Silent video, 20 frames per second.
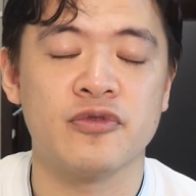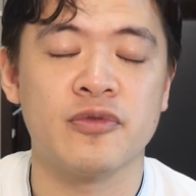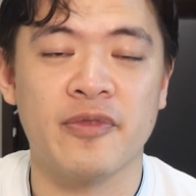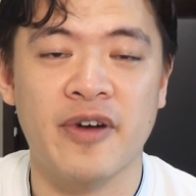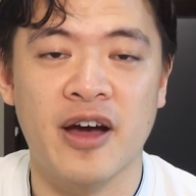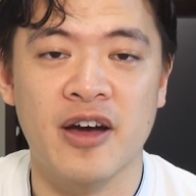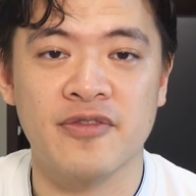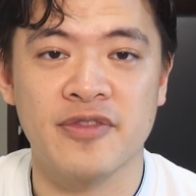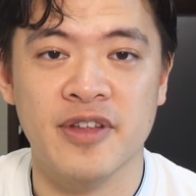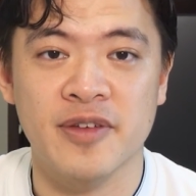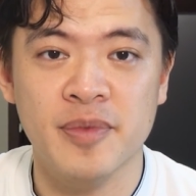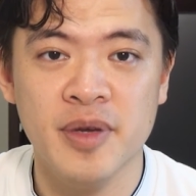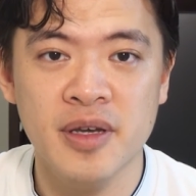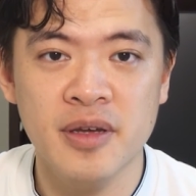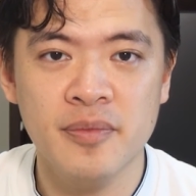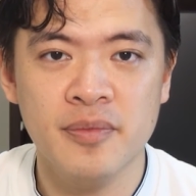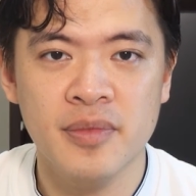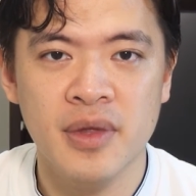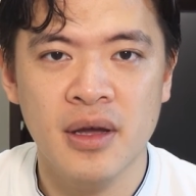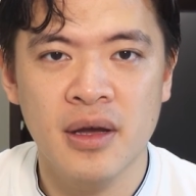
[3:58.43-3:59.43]
while
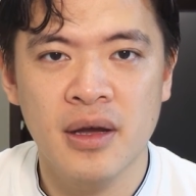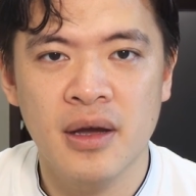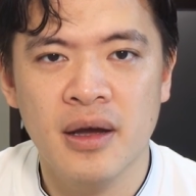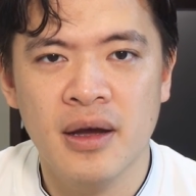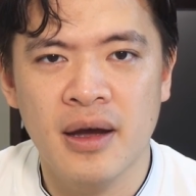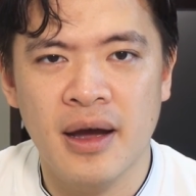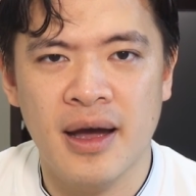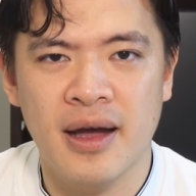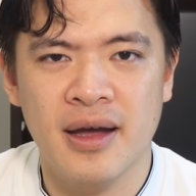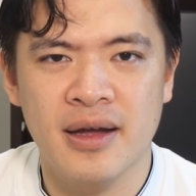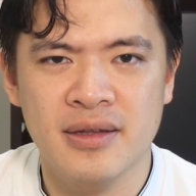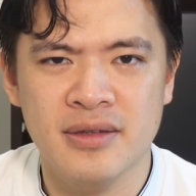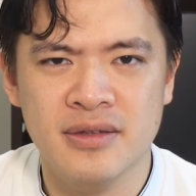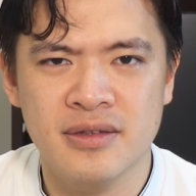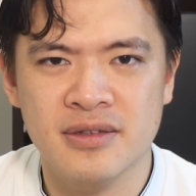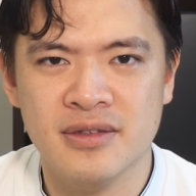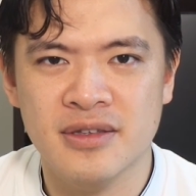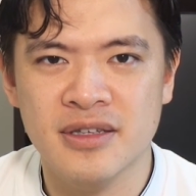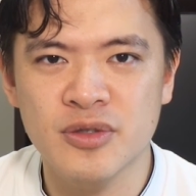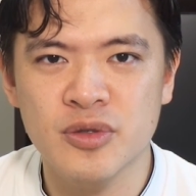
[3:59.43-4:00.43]
flipping.
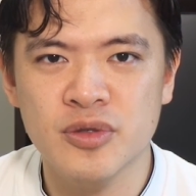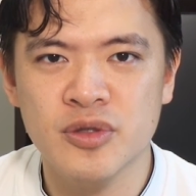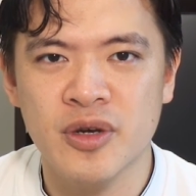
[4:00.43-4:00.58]
And this was